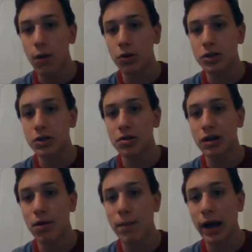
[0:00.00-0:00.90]
and once it
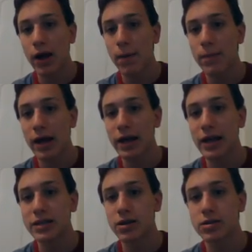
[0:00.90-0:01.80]
starts coming back up, it
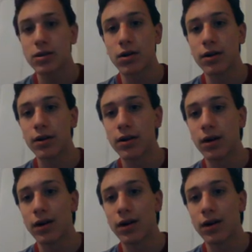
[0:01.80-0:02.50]
gets uncertain.